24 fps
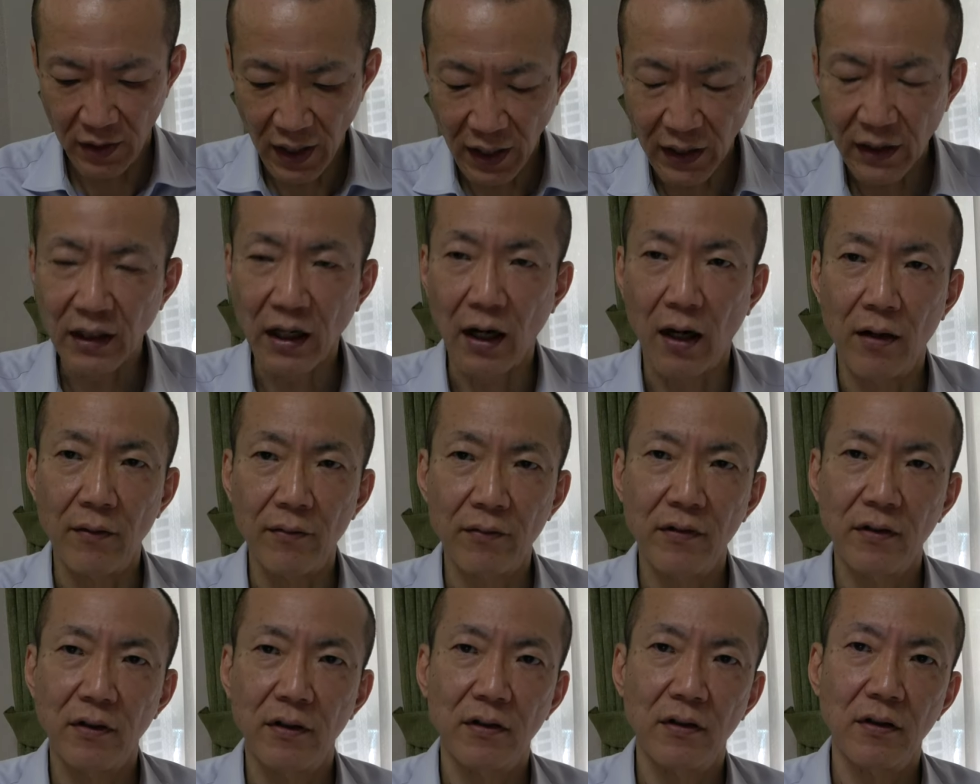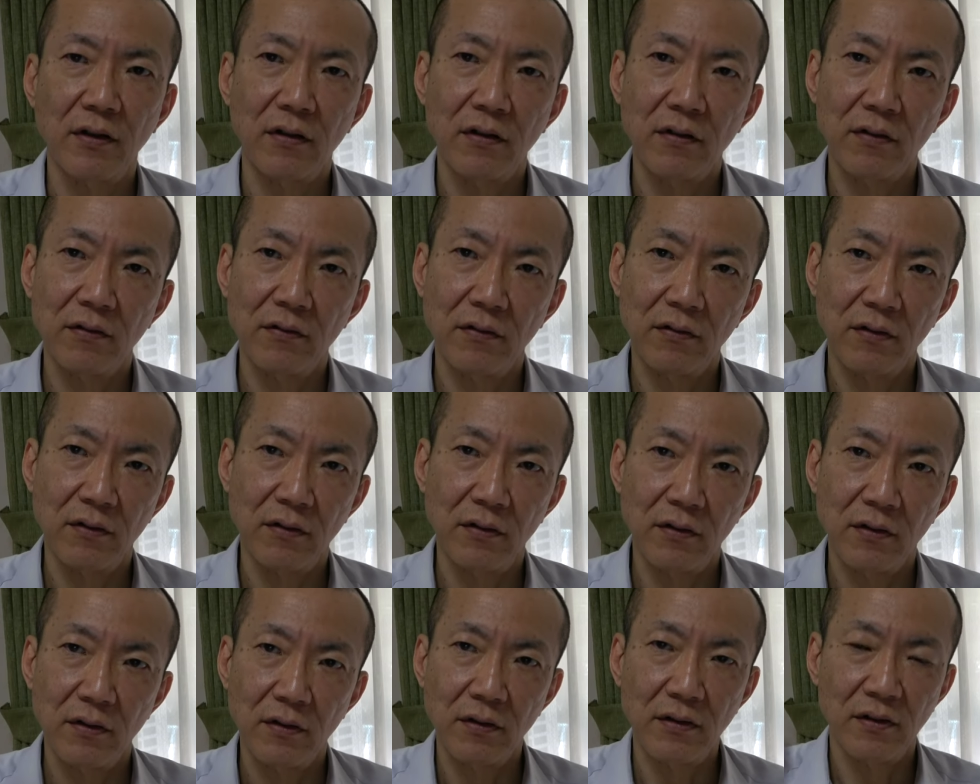inkan
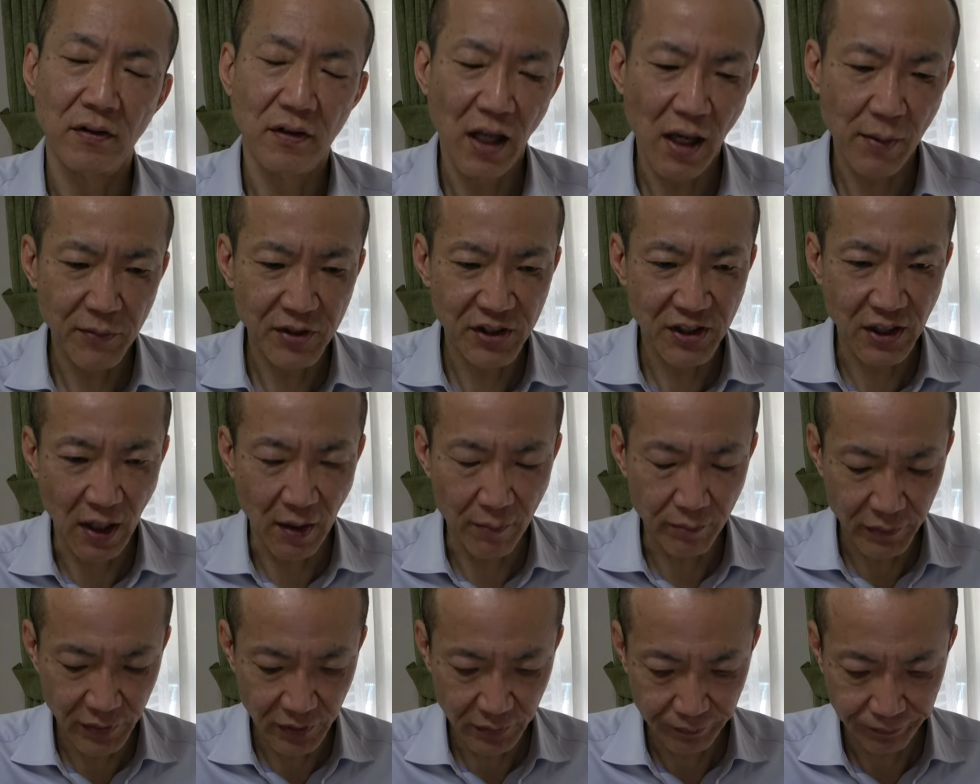name stamp.